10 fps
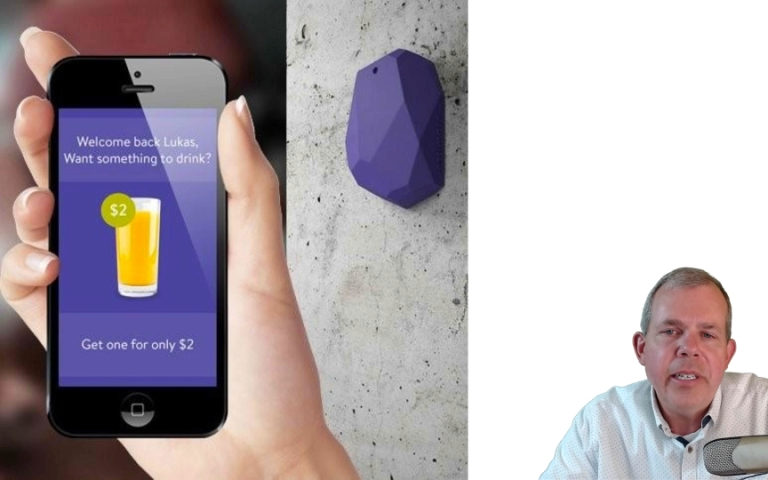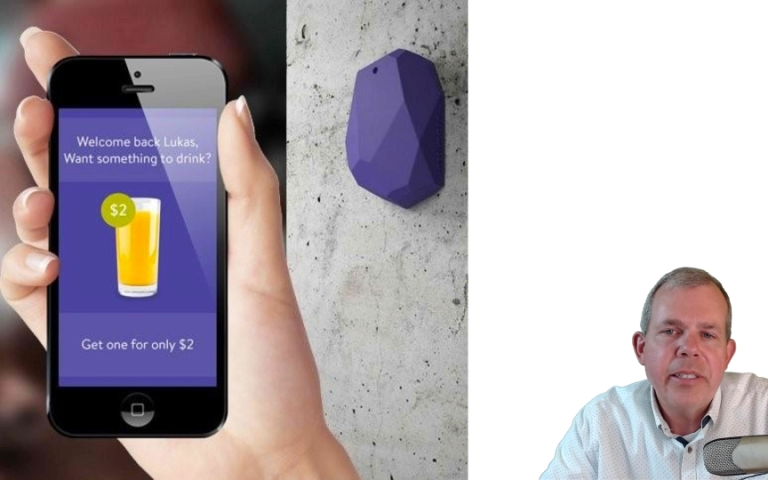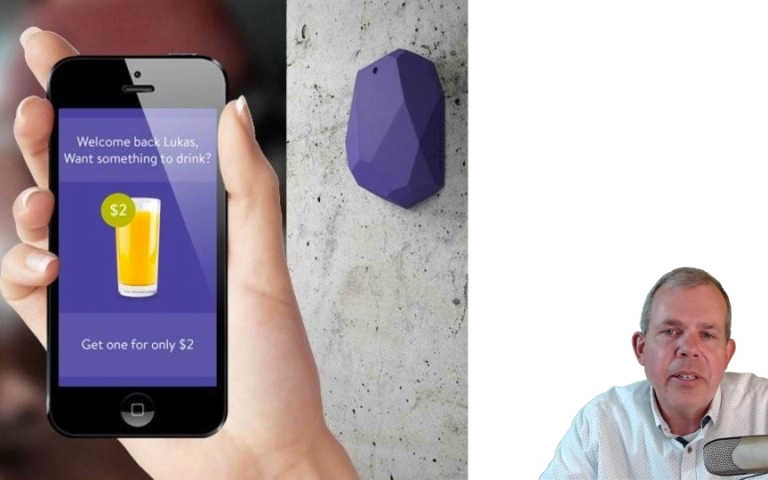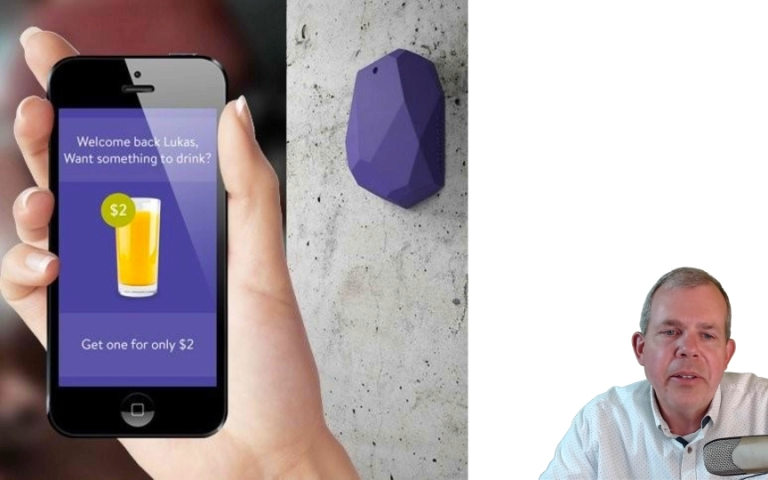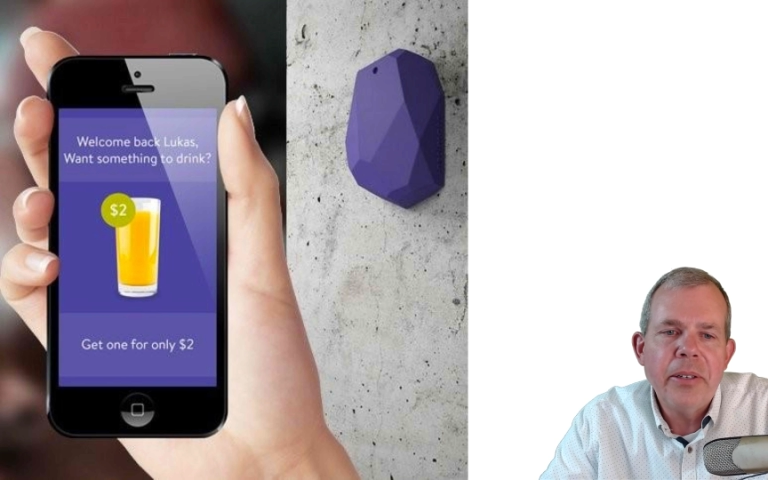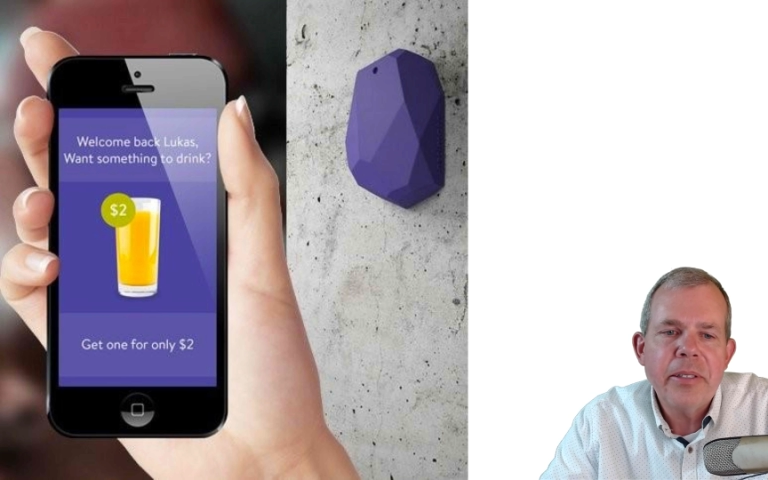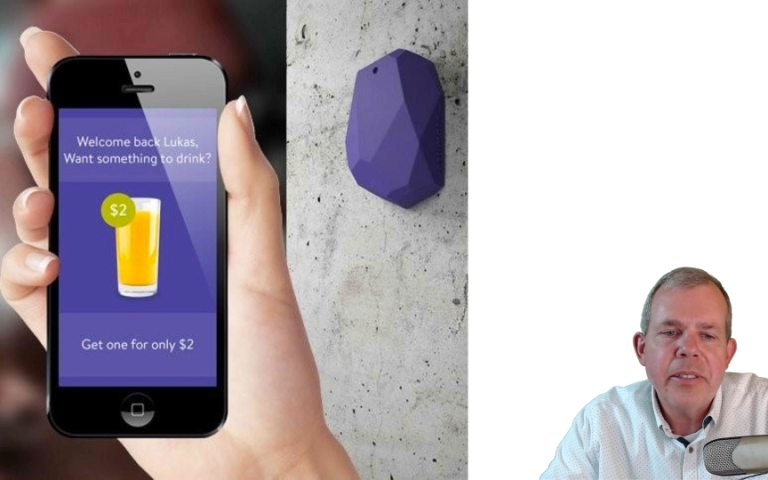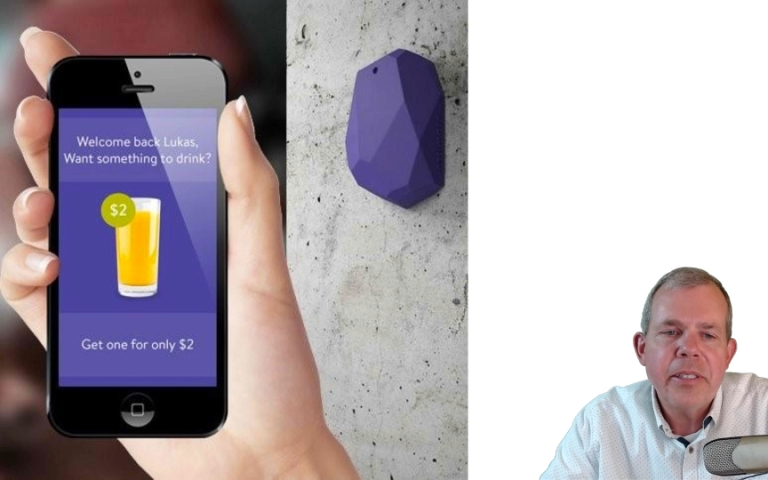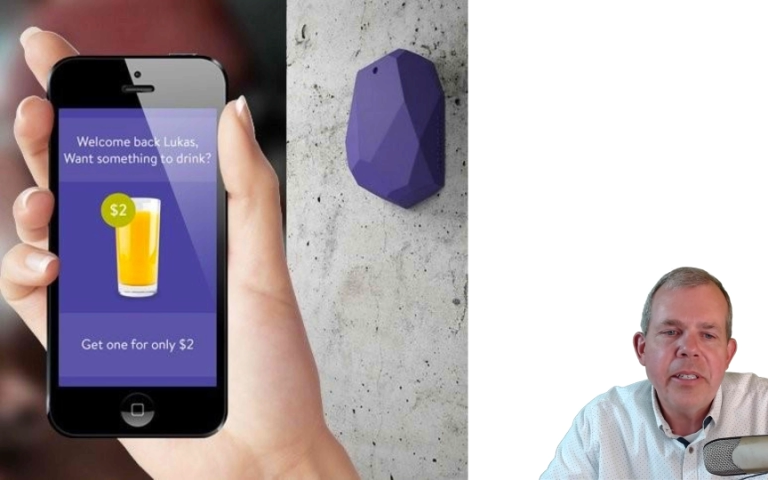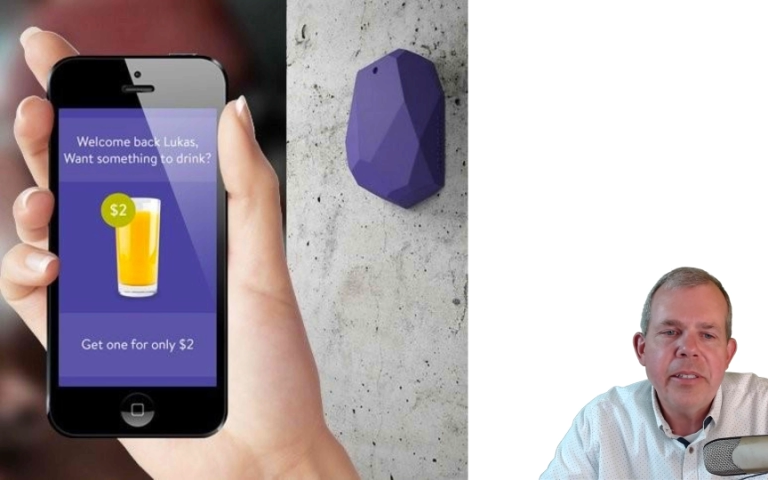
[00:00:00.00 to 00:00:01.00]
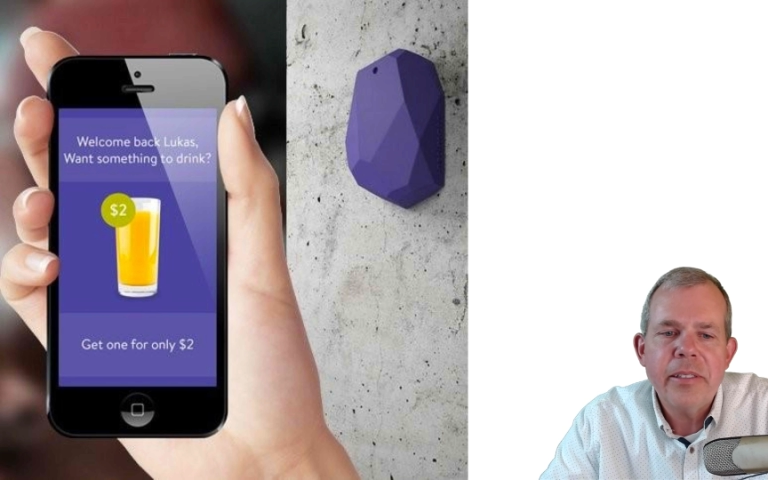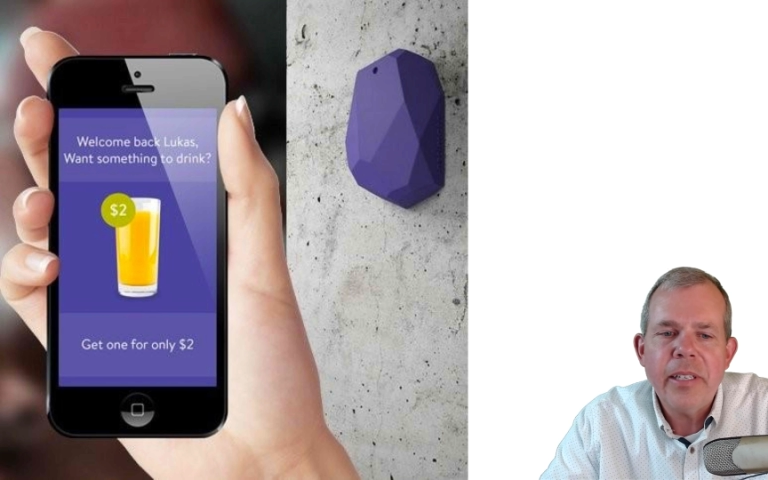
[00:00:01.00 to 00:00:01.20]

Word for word: gets an alert that says,